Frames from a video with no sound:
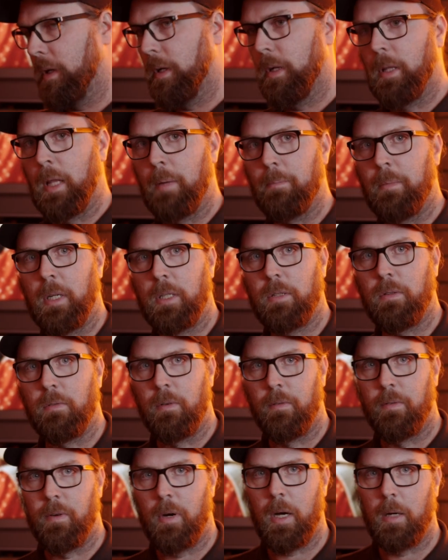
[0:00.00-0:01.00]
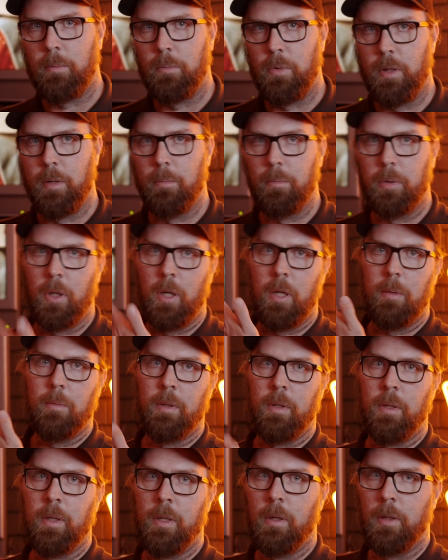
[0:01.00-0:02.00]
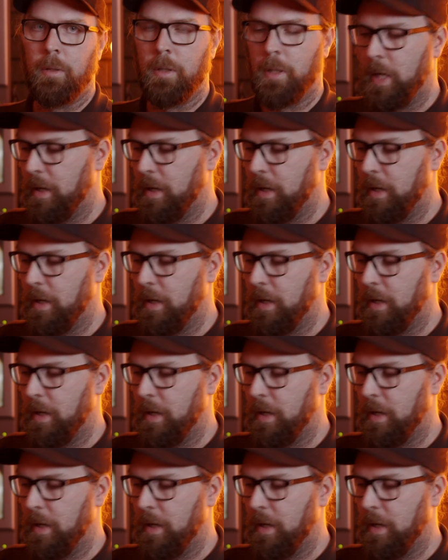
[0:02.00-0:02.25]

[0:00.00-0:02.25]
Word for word: that much of a vibe with the blurb on the on the